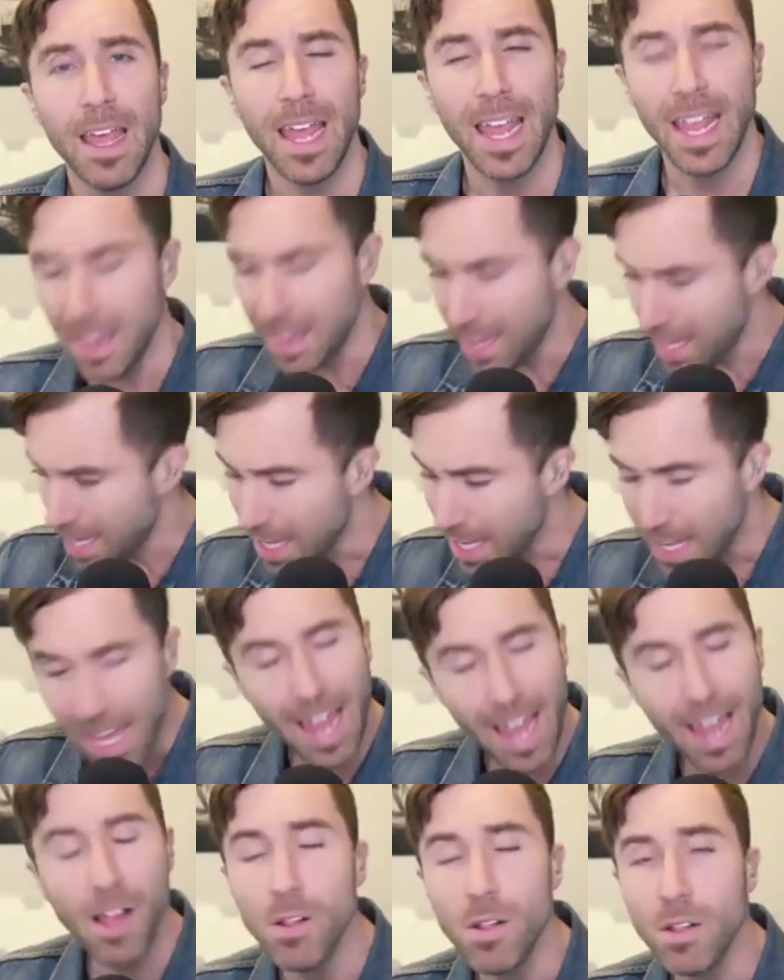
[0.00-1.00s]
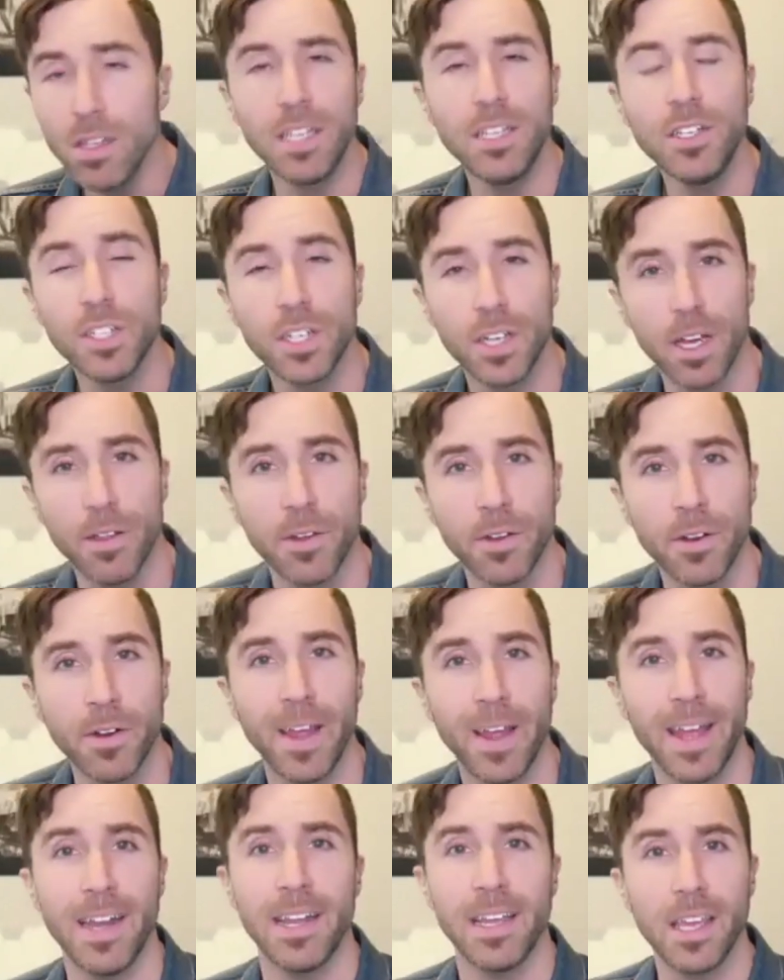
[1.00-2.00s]
And they held each other,
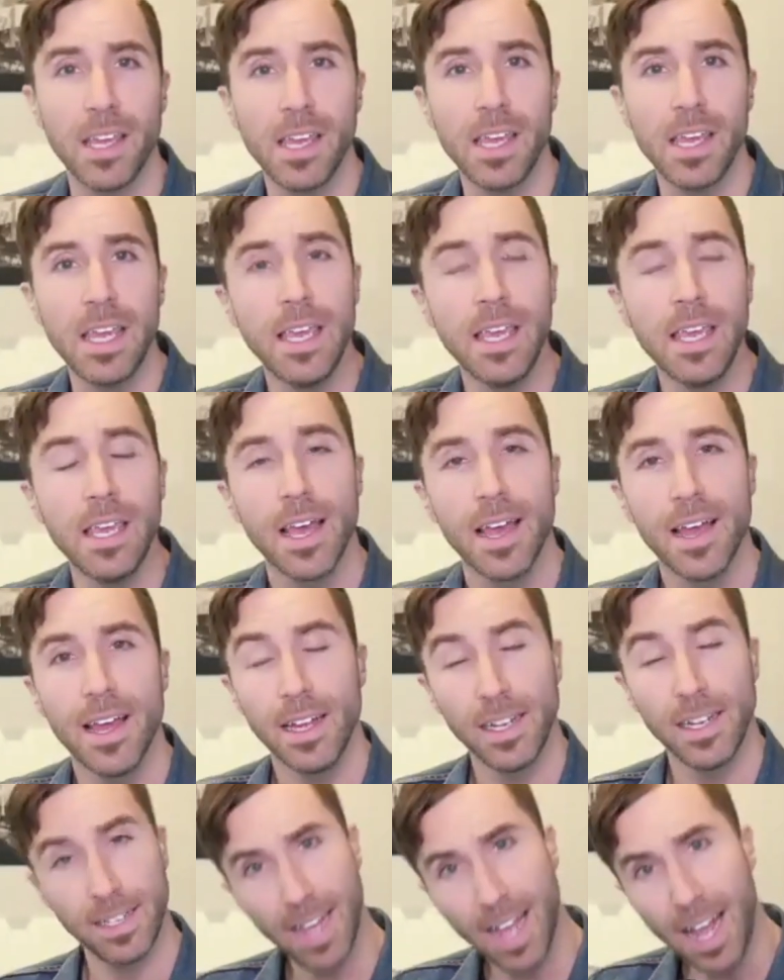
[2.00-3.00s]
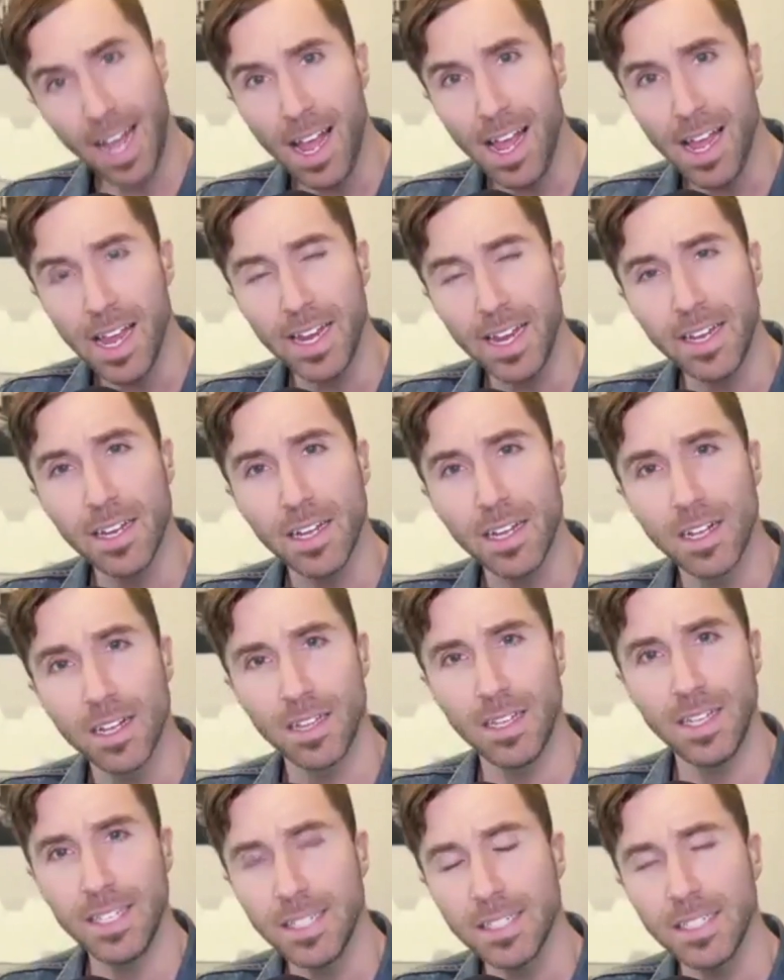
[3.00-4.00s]
and he died
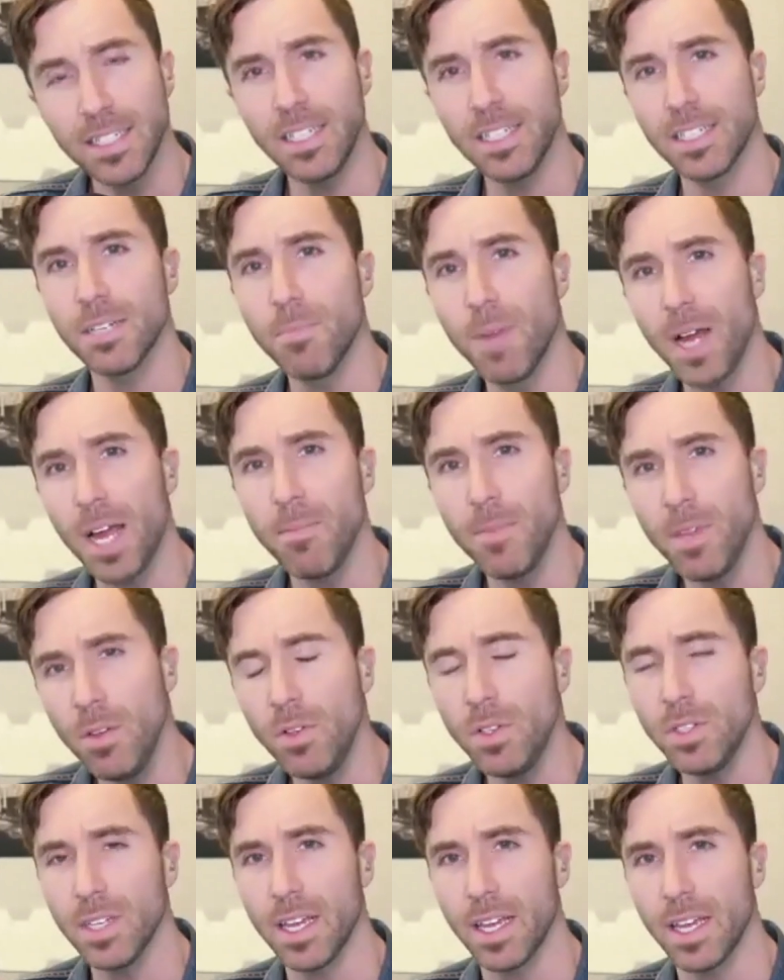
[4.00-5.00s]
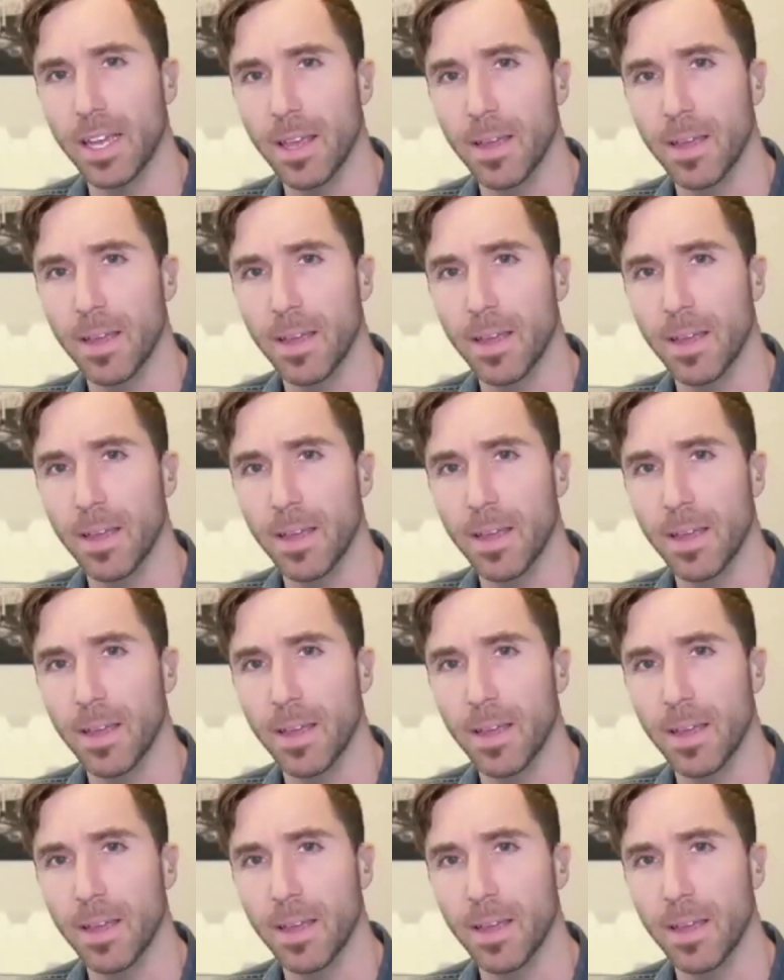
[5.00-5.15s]
listening to my music.